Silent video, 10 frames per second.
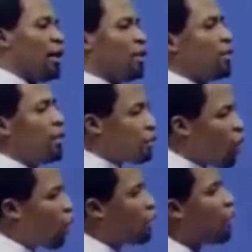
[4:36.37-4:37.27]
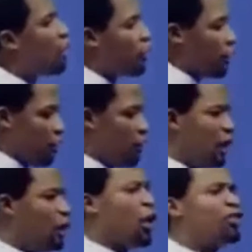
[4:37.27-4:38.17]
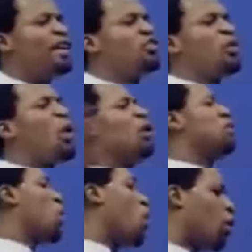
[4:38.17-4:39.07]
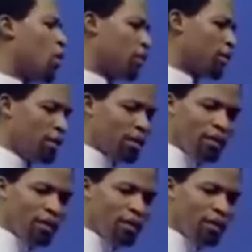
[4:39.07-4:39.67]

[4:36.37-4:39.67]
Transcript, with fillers: are the things God gives. He just enjoys God.